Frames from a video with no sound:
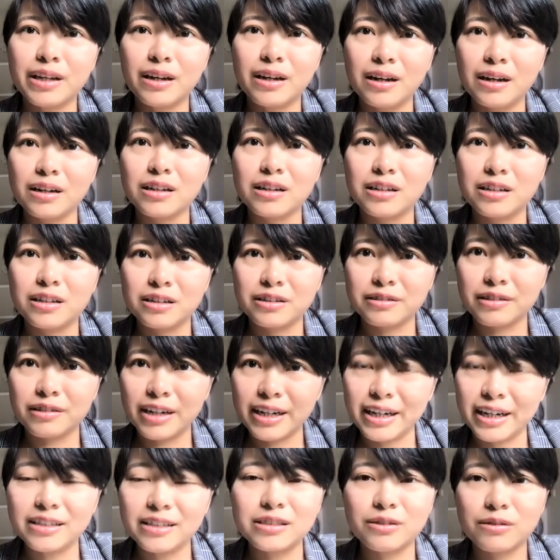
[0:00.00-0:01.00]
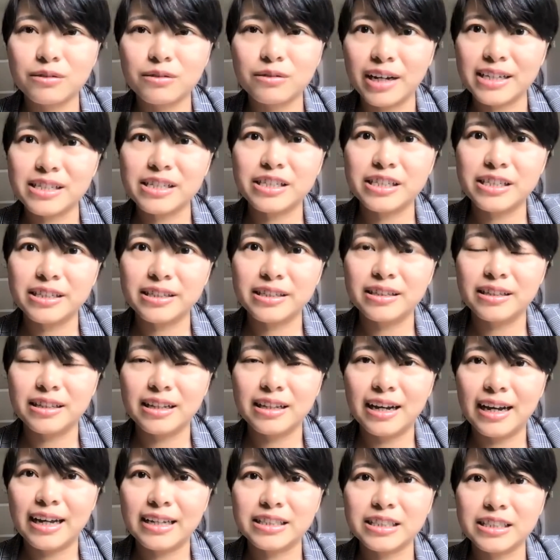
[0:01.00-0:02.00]
a great question
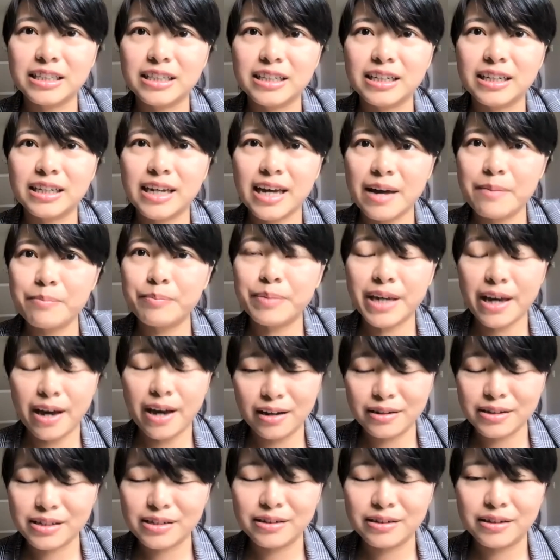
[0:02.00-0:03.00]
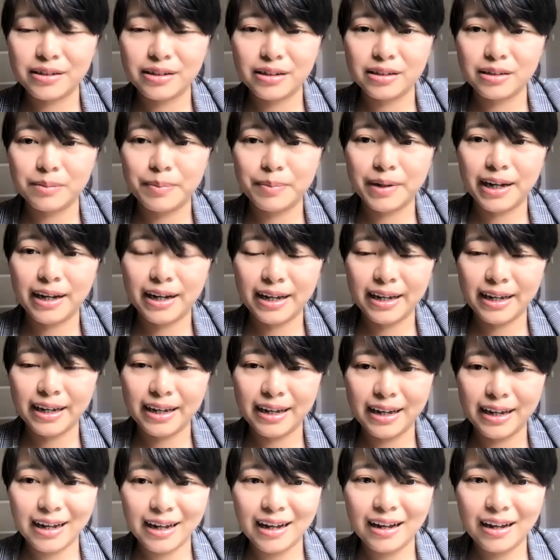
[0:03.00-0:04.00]
that can be answered
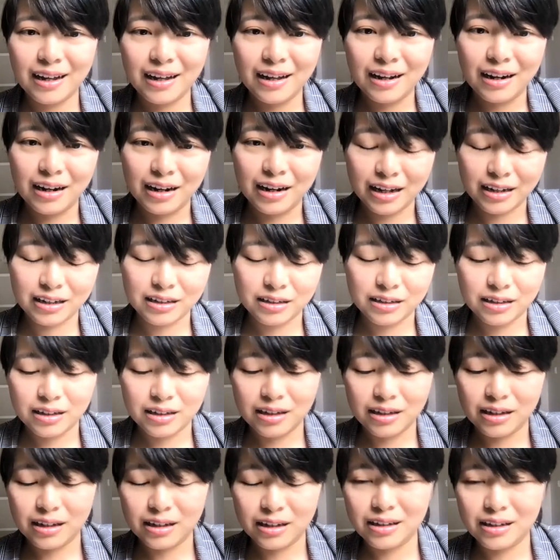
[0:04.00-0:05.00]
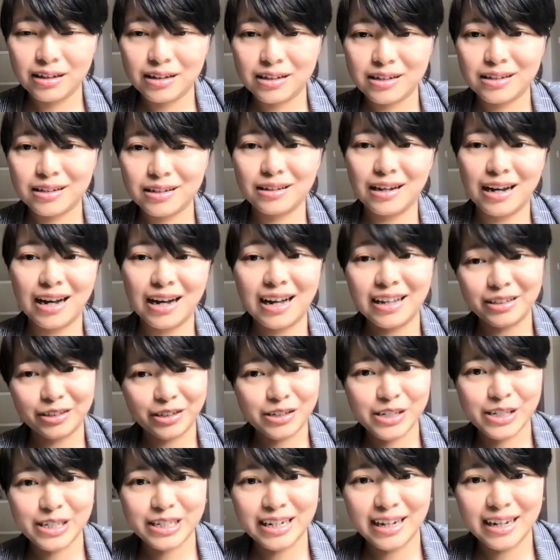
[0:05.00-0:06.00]
by like
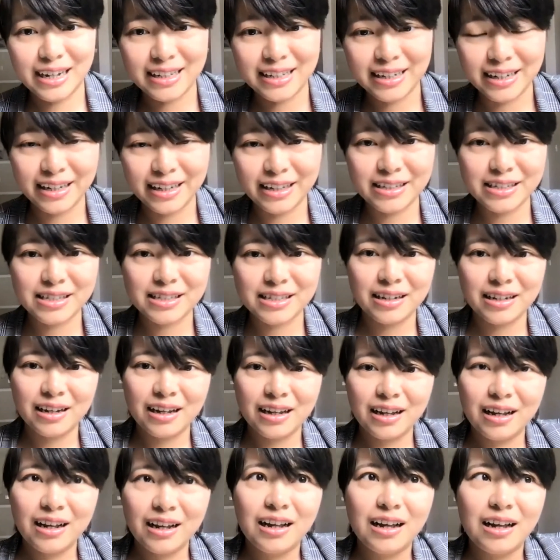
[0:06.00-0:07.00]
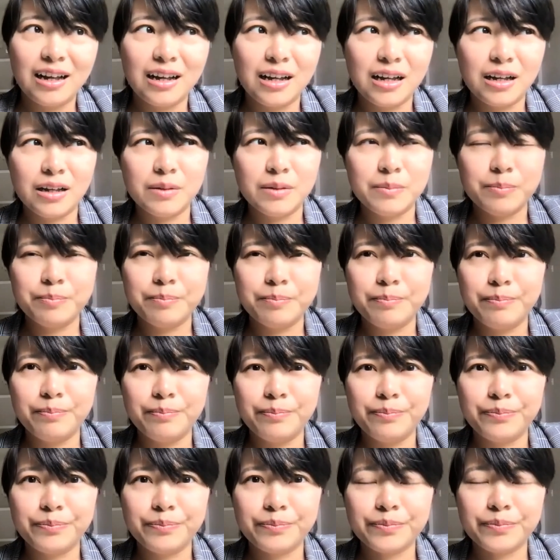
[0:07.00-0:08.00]
other studies
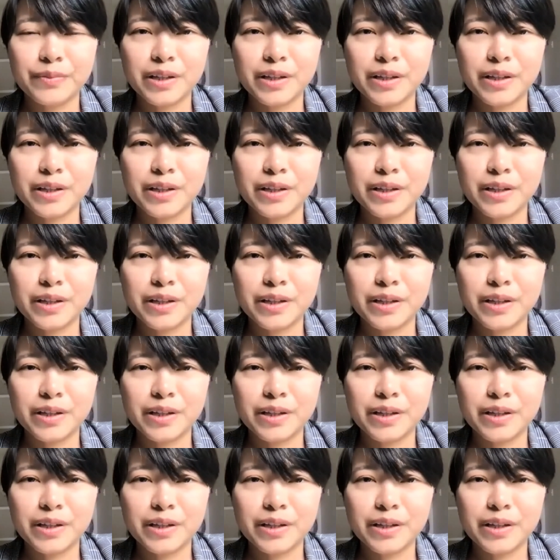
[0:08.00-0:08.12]
um,